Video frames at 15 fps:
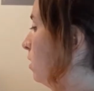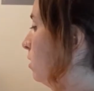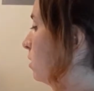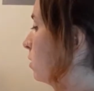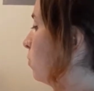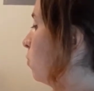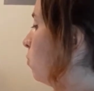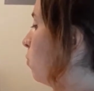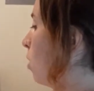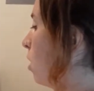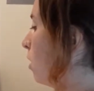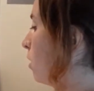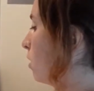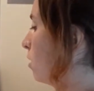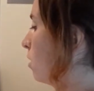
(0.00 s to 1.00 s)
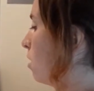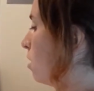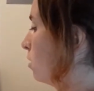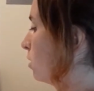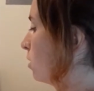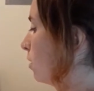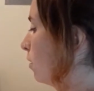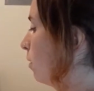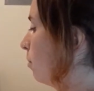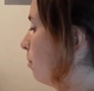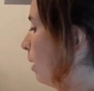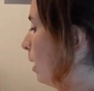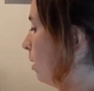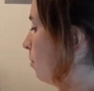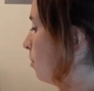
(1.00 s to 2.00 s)
some water onto the
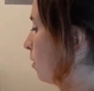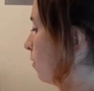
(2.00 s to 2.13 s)
paper